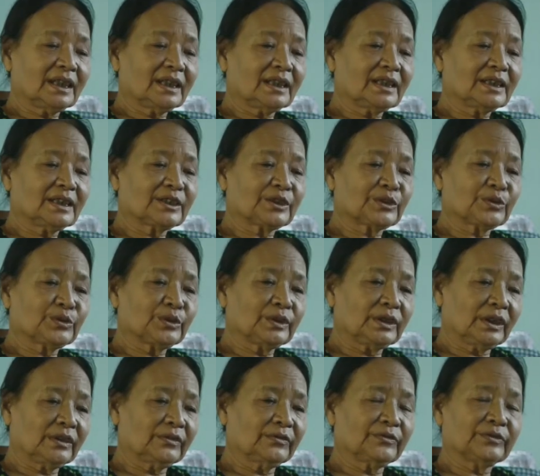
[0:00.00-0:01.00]
is to
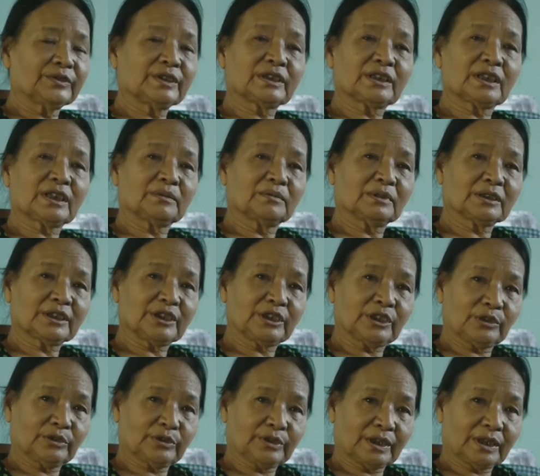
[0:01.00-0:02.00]
give disabled
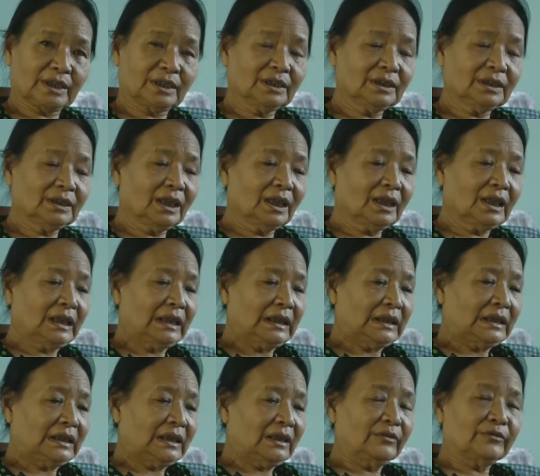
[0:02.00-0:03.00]
children
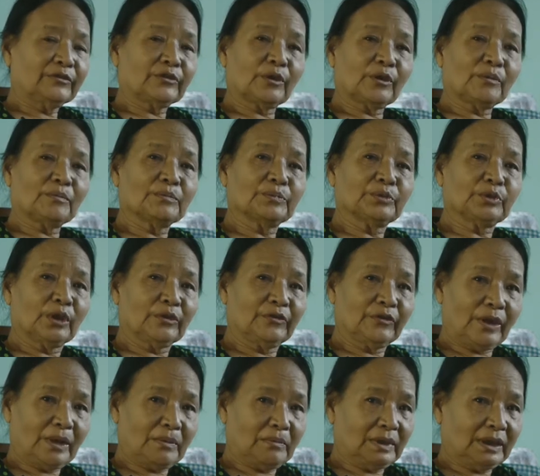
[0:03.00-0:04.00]
from poor
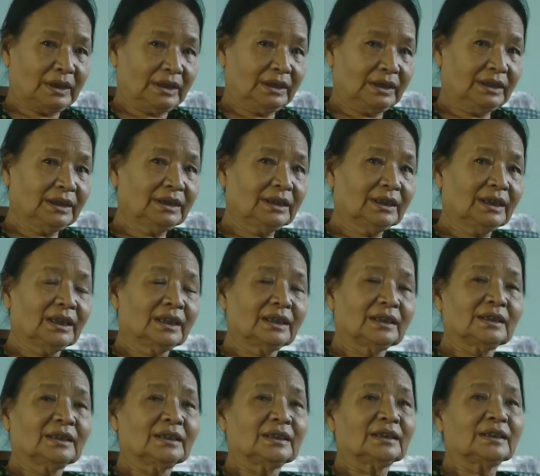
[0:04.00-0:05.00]
family
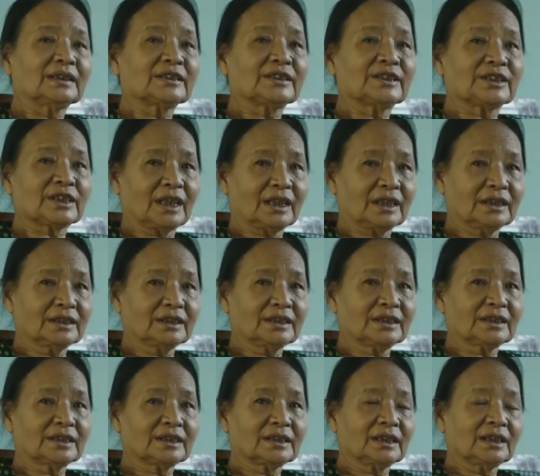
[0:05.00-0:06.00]
a
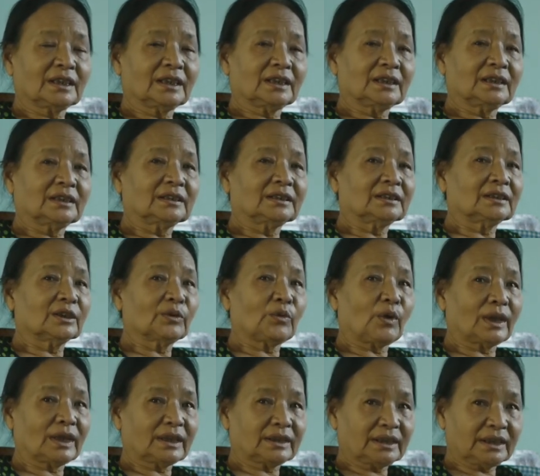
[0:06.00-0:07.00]
chance, a
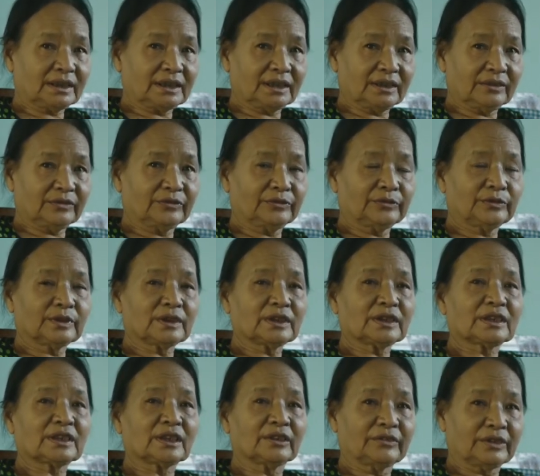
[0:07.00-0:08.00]
qualitative
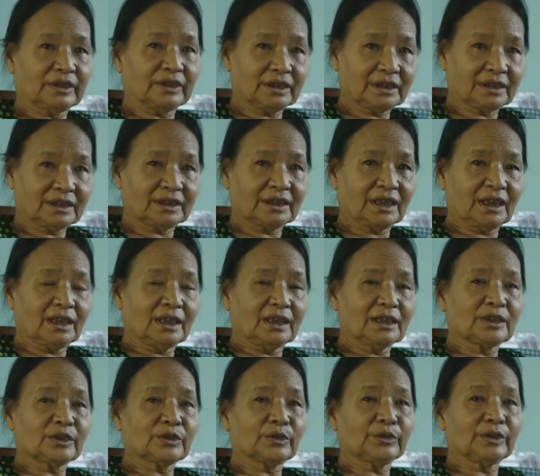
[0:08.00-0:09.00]
service,
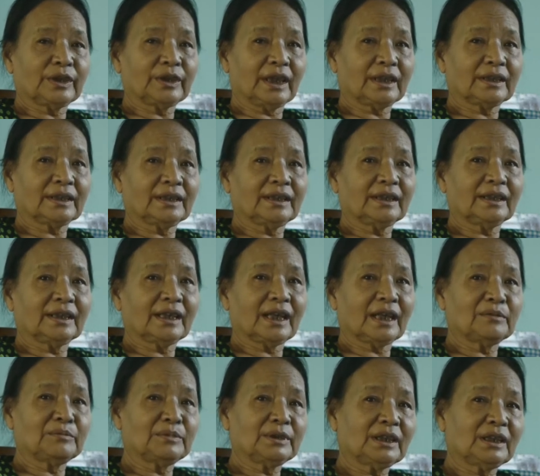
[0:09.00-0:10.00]
so that they
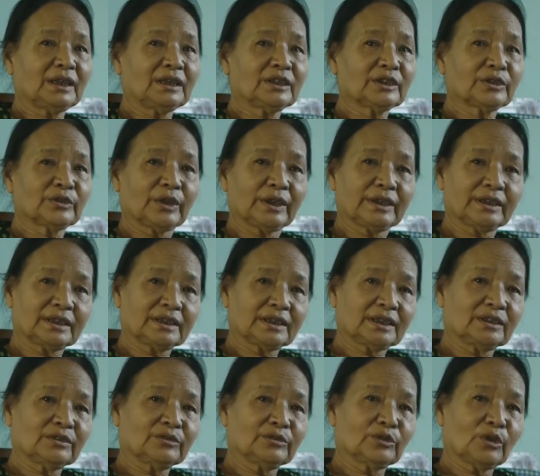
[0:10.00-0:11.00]
can be integrated
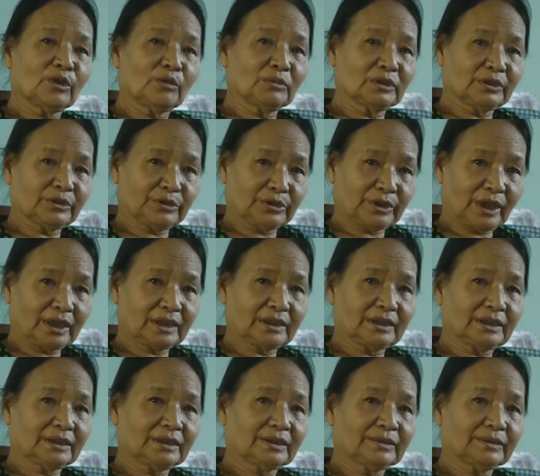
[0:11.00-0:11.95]
into normal society.